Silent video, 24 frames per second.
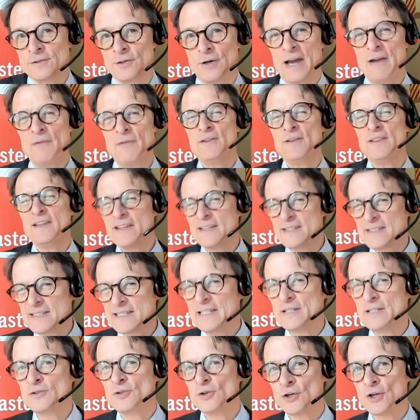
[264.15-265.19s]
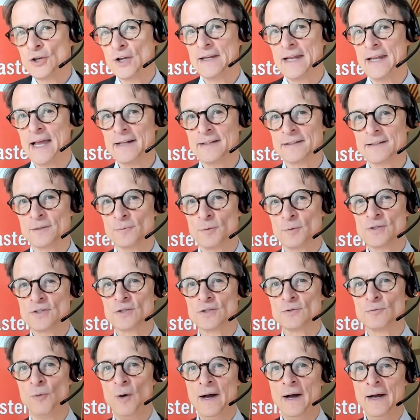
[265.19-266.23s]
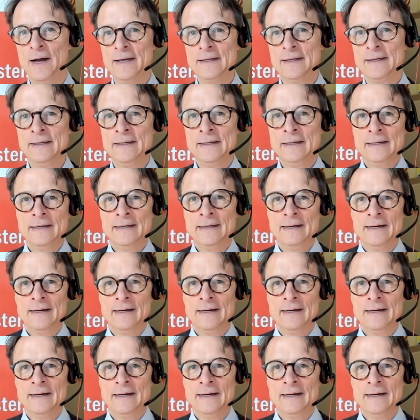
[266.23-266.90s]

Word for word: So everything is interconnected, which is why